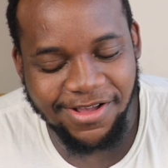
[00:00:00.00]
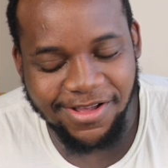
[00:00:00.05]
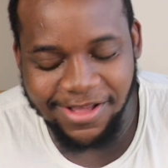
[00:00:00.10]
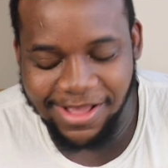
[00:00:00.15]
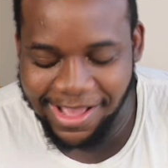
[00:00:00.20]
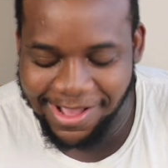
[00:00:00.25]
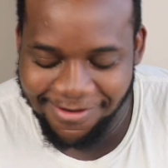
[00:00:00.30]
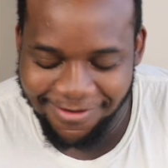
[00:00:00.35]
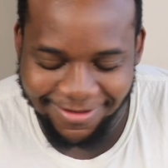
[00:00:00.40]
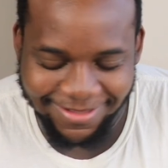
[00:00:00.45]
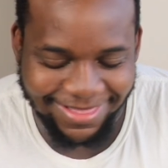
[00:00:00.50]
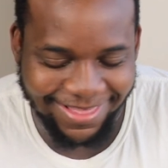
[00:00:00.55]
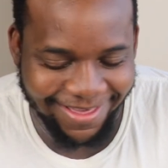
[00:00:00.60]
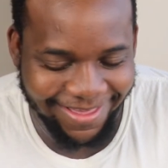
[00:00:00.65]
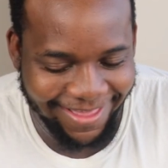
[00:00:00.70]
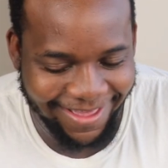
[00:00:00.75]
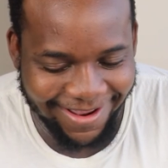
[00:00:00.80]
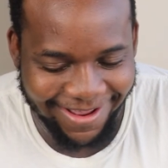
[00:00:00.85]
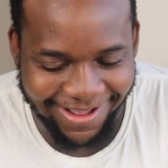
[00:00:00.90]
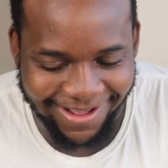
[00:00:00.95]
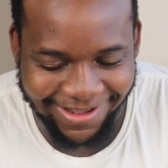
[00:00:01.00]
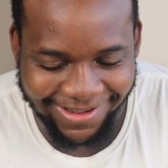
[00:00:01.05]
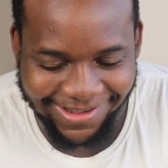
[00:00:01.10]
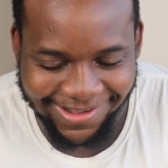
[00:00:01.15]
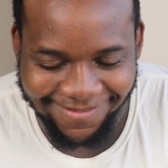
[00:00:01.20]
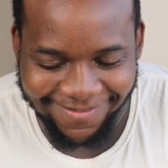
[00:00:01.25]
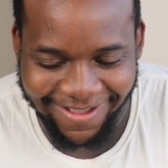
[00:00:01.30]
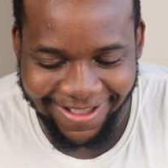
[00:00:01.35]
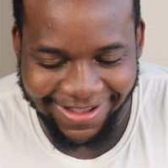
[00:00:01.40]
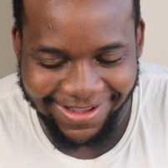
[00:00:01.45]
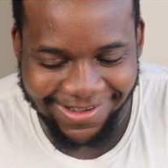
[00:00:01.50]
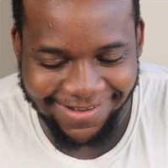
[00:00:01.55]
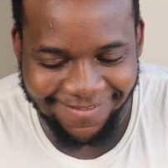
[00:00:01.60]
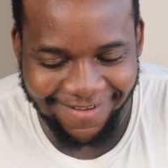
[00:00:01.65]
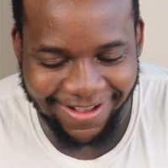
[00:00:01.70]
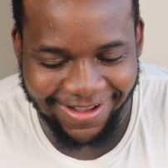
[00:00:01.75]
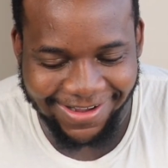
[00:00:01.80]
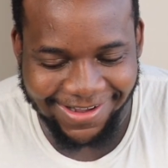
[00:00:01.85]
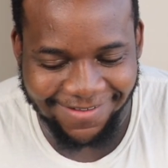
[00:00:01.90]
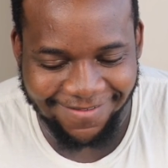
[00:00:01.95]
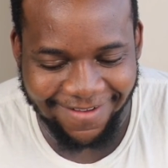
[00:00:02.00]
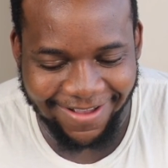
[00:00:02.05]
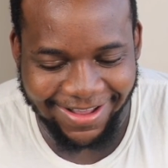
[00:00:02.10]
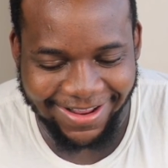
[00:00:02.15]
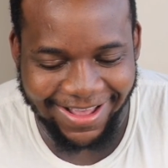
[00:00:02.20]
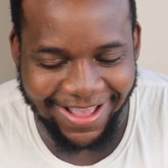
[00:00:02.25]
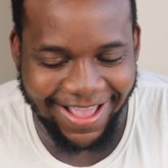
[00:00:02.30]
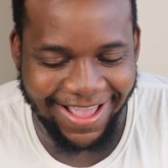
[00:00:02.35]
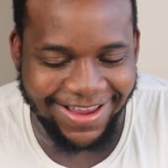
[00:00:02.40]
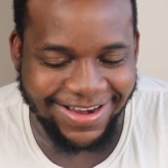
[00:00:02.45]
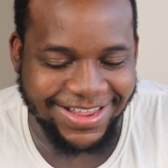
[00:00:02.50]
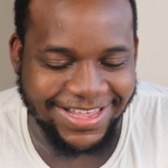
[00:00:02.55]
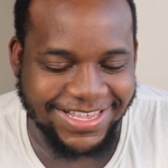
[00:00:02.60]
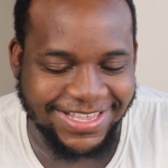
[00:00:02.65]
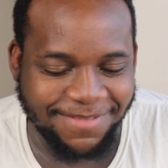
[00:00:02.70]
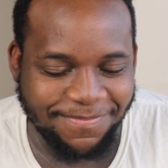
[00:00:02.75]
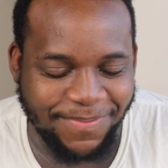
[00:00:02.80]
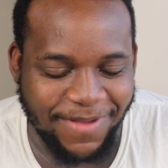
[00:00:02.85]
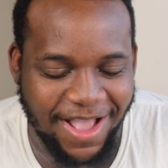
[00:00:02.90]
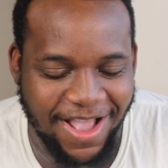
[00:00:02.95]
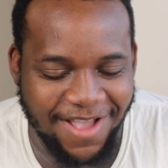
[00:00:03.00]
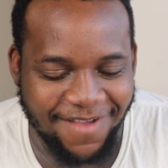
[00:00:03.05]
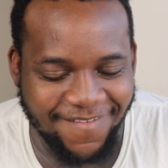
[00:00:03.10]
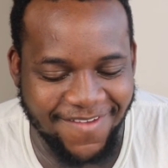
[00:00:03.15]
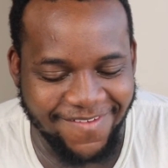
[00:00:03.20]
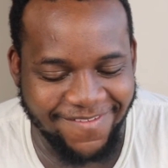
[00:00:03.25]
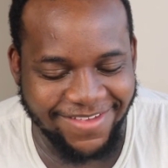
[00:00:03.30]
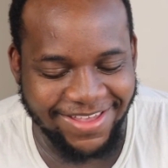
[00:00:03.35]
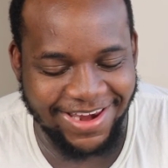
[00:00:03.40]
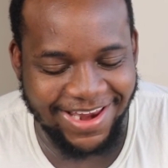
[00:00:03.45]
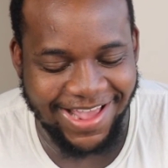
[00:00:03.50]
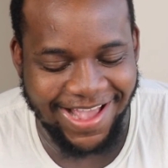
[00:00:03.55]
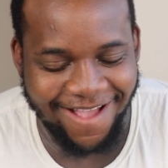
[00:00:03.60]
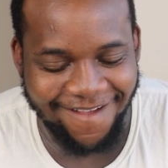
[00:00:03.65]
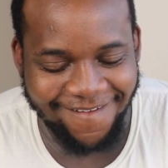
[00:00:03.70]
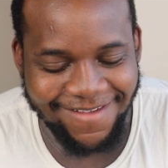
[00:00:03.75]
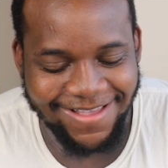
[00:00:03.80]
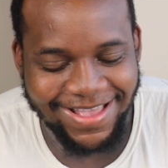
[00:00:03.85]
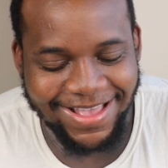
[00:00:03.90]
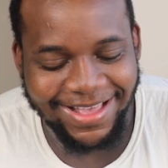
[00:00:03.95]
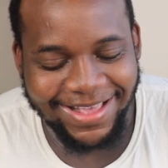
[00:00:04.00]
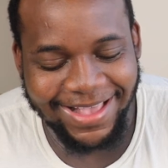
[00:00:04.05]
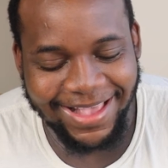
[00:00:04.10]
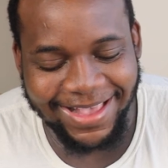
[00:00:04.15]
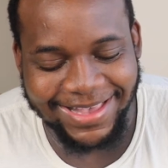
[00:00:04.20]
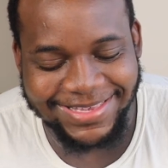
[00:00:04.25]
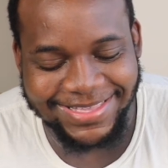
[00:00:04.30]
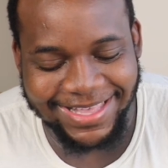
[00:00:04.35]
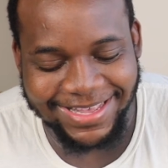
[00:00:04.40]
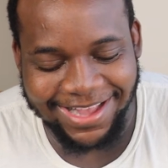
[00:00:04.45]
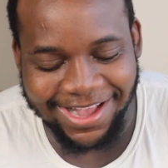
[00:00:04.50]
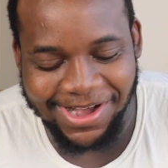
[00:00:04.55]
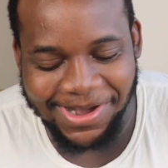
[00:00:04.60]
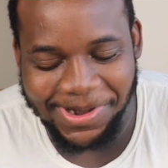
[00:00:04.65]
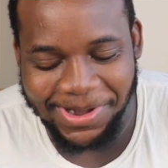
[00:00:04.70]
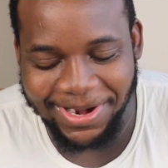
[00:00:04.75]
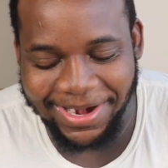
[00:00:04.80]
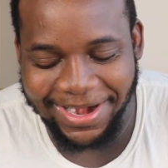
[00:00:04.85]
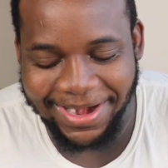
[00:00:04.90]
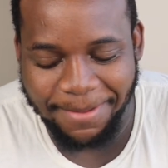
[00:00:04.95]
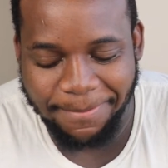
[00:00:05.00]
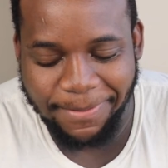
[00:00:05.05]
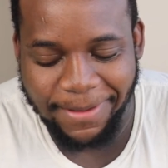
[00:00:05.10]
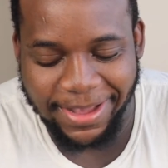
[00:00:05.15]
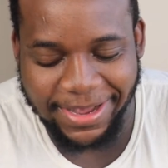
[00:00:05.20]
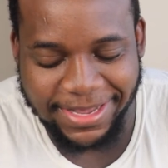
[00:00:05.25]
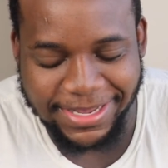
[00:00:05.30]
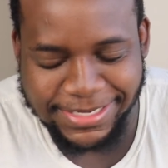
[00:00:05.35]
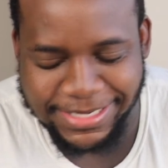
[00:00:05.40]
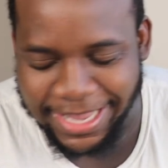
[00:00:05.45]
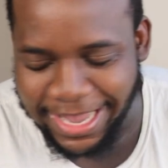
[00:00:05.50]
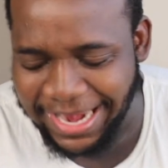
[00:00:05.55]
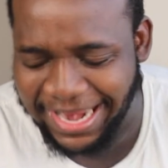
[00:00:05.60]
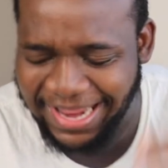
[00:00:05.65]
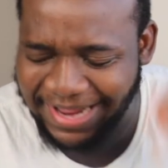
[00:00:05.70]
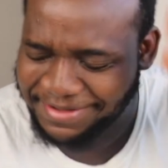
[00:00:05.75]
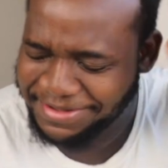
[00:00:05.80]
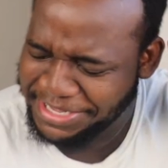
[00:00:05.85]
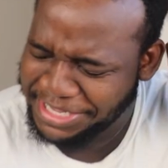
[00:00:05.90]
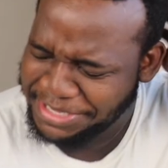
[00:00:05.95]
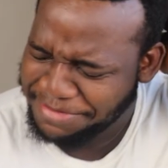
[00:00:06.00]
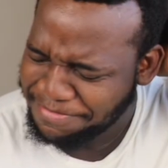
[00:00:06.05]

I will laugh. Come back, come back, come back. And this is the part that made me laugh. This nigga holding the back of his head like.